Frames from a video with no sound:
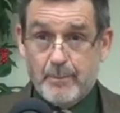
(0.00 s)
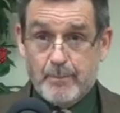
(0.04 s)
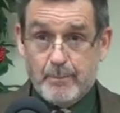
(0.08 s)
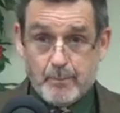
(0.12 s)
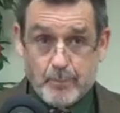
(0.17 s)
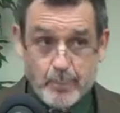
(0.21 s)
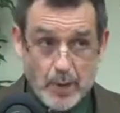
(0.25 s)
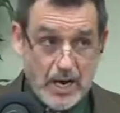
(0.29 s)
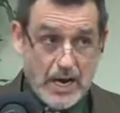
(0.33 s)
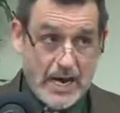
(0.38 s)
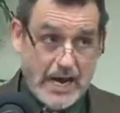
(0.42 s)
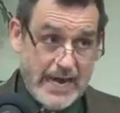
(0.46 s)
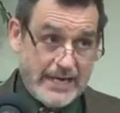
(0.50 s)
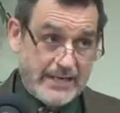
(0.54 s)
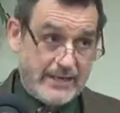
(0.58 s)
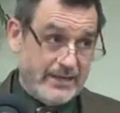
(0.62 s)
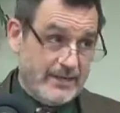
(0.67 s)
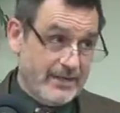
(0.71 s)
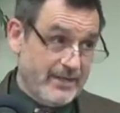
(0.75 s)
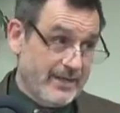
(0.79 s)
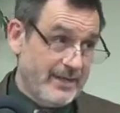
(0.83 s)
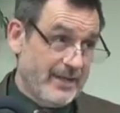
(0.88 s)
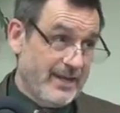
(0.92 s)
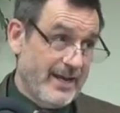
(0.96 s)
But
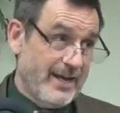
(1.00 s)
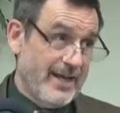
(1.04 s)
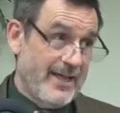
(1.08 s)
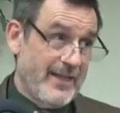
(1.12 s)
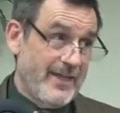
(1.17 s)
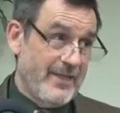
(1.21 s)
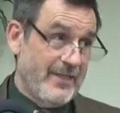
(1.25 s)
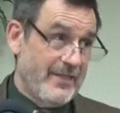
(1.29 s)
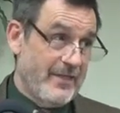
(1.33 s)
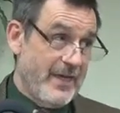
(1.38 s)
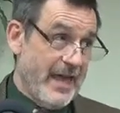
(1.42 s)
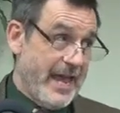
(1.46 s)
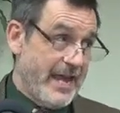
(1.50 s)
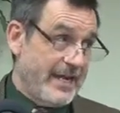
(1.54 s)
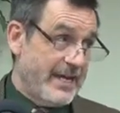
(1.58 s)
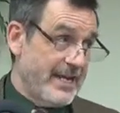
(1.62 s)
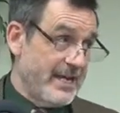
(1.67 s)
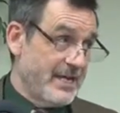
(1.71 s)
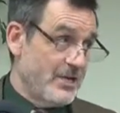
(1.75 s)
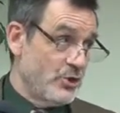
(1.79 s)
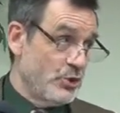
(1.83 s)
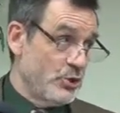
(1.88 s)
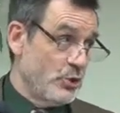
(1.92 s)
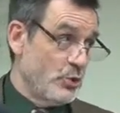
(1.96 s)
they
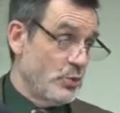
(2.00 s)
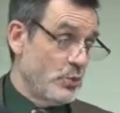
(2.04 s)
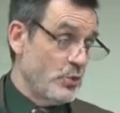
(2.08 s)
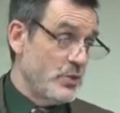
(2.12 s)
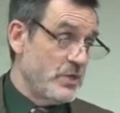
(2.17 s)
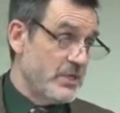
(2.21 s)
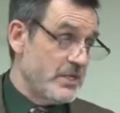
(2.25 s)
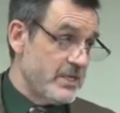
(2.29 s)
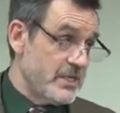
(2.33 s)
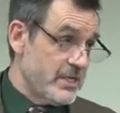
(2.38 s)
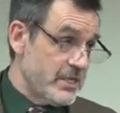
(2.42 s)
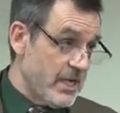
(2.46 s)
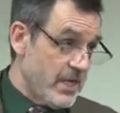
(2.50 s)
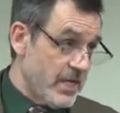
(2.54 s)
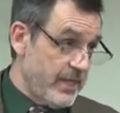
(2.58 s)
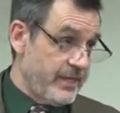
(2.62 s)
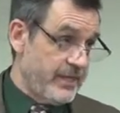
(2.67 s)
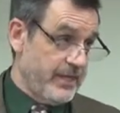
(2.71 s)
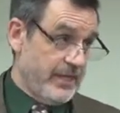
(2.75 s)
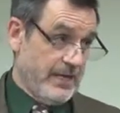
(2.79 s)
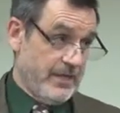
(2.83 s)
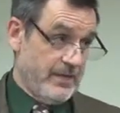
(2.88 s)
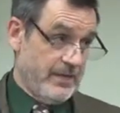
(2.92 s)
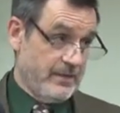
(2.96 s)
can do
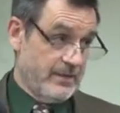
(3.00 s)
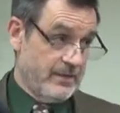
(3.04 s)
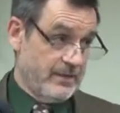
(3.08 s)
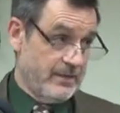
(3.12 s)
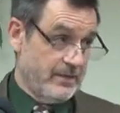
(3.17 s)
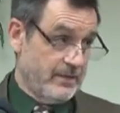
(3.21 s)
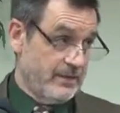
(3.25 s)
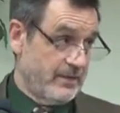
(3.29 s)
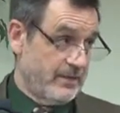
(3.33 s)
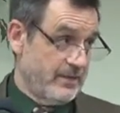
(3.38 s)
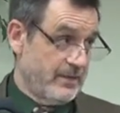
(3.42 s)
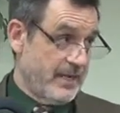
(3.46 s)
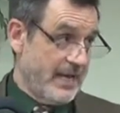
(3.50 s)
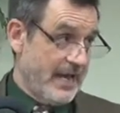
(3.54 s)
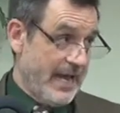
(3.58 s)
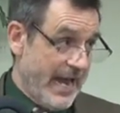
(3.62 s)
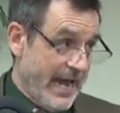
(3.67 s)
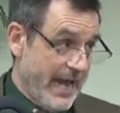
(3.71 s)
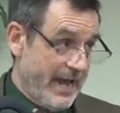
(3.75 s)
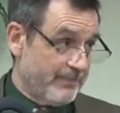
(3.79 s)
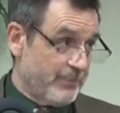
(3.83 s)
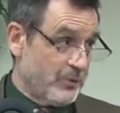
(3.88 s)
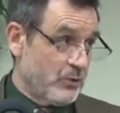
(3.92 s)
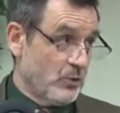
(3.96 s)
nothing,
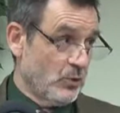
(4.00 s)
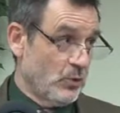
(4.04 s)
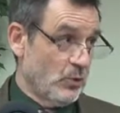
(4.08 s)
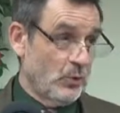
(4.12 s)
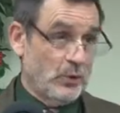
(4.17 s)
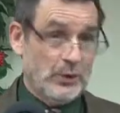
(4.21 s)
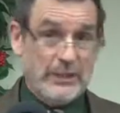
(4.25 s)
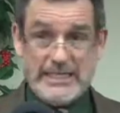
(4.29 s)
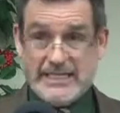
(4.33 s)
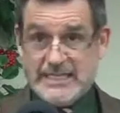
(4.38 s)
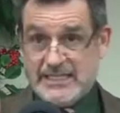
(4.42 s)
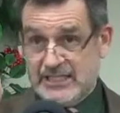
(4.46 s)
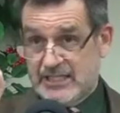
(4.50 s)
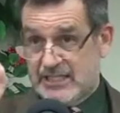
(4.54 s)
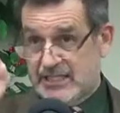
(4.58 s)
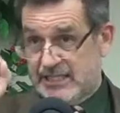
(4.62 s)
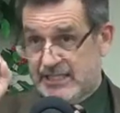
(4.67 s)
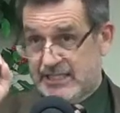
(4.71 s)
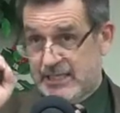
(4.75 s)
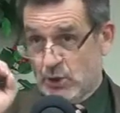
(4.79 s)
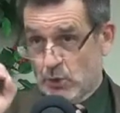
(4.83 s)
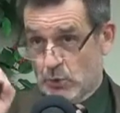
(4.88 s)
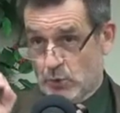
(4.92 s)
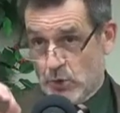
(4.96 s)
absolutely
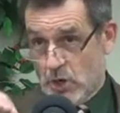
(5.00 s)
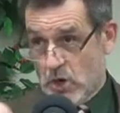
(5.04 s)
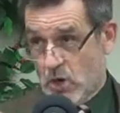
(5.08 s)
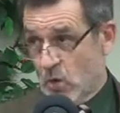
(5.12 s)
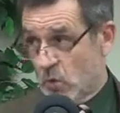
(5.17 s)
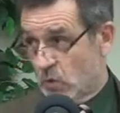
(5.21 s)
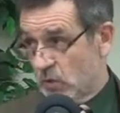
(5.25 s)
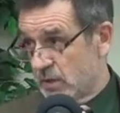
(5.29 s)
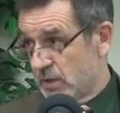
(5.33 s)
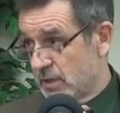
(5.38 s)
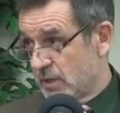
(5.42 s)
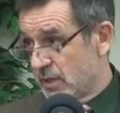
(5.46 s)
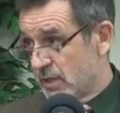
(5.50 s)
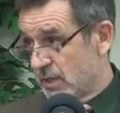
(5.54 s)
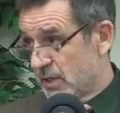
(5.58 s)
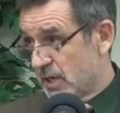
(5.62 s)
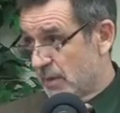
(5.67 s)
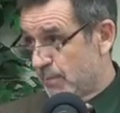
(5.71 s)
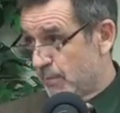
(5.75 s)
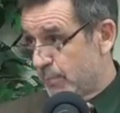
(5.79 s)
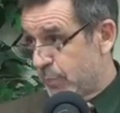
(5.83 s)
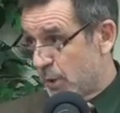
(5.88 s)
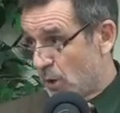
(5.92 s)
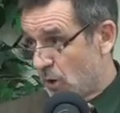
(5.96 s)
zero,
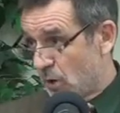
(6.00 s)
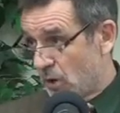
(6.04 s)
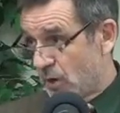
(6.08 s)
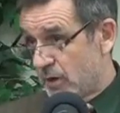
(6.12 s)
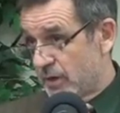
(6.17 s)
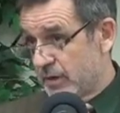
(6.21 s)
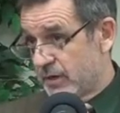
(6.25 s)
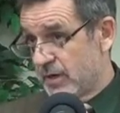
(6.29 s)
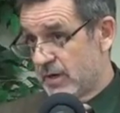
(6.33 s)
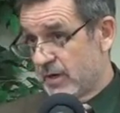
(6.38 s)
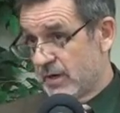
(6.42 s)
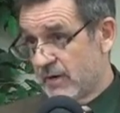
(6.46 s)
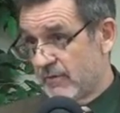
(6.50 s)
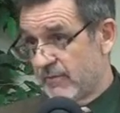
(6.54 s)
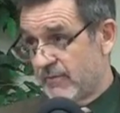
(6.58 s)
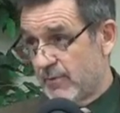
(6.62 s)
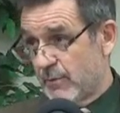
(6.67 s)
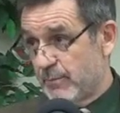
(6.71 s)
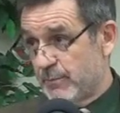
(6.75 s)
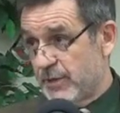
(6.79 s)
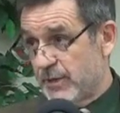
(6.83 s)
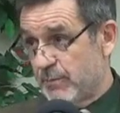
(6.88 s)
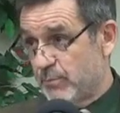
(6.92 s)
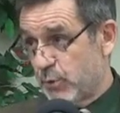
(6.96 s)
apart
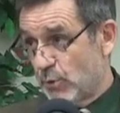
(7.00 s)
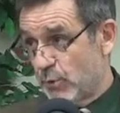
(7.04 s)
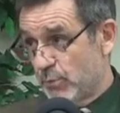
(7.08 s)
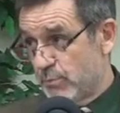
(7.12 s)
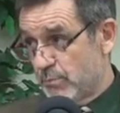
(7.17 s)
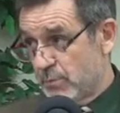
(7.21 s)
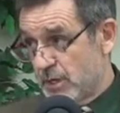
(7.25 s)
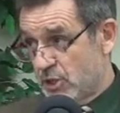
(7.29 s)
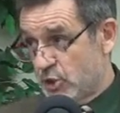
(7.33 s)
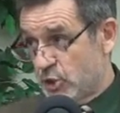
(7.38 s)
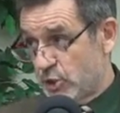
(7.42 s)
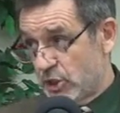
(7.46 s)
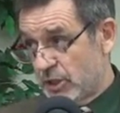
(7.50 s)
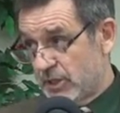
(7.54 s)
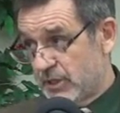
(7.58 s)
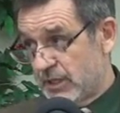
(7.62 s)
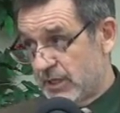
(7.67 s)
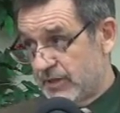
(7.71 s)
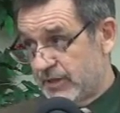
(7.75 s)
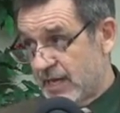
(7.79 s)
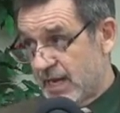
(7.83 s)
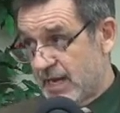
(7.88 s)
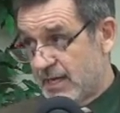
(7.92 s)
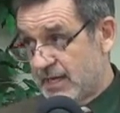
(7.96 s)
from the permission
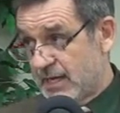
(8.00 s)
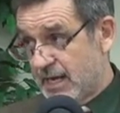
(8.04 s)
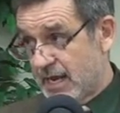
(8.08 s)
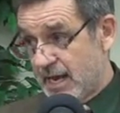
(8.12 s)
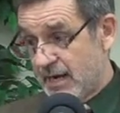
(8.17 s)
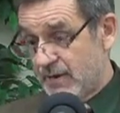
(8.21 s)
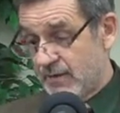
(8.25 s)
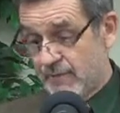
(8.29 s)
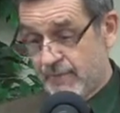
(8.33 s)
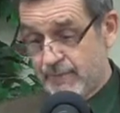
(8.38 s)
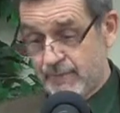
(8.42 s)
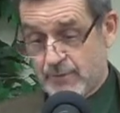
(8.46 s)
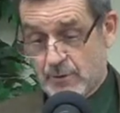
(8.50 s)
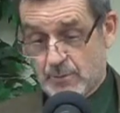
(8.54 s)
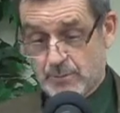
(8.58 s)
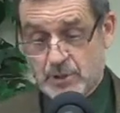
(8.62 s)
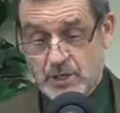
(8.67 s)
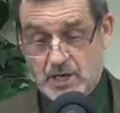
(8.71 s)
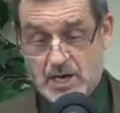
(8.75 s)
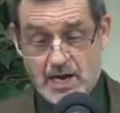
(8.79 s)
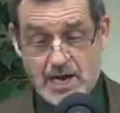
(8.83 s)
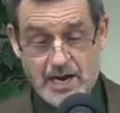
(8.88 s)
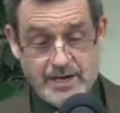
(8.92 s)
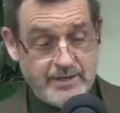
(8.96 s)
that they get from
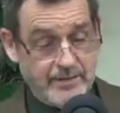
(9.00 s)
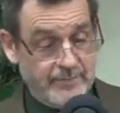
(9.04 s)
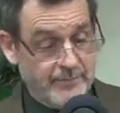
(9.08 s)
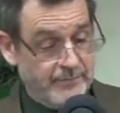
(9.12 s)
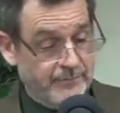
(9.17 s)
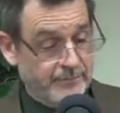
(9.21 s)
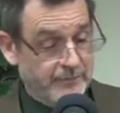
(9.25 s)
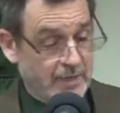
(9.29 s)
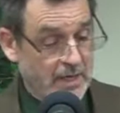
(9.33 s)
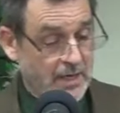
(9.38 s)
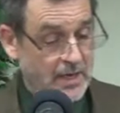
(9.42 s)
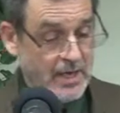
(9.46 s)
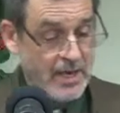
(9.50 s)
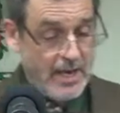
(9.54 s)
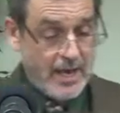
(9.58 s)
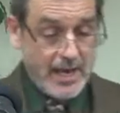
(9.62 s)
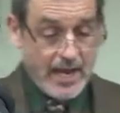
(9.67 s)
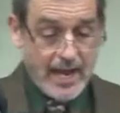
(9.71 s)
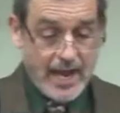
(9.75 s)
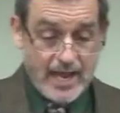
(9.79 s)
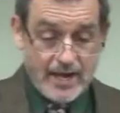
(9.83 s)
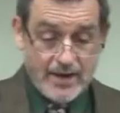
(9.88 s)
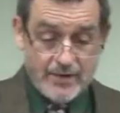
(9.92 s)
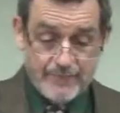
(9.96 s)
God
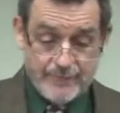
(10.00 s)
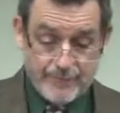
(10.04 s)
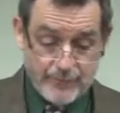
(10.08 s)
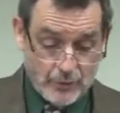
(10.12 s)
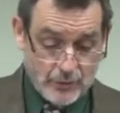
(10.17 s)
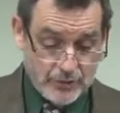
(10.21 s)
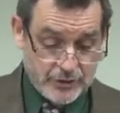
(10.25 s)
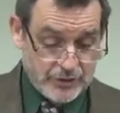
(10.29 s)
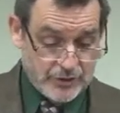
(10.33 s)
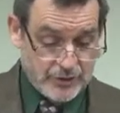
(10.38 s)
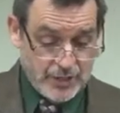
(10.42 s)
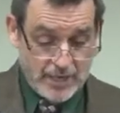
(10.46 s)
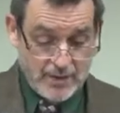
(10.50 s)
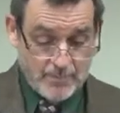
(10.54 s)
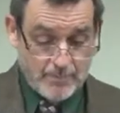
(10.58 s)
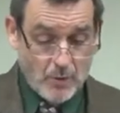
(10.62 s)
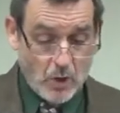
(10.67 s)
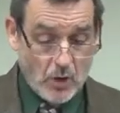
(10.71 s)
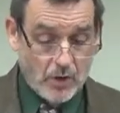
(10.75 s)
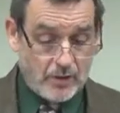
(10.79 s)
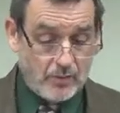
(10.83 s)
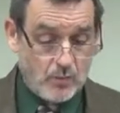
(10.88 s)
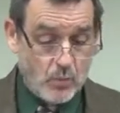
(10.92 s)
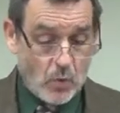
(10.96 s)
and in verse uh,
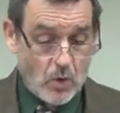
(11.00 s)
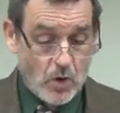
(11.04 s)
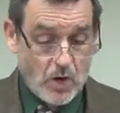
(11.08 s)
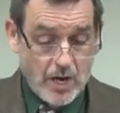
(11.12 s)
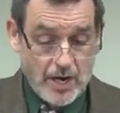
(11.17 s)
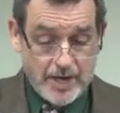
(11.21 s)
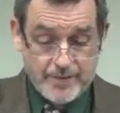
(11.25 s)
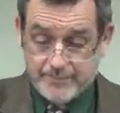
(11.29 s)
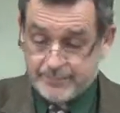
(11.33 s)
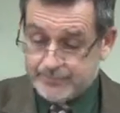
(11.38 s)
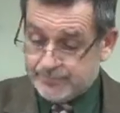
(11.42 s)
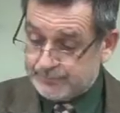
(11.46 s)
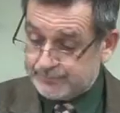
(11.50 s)
Mark 1.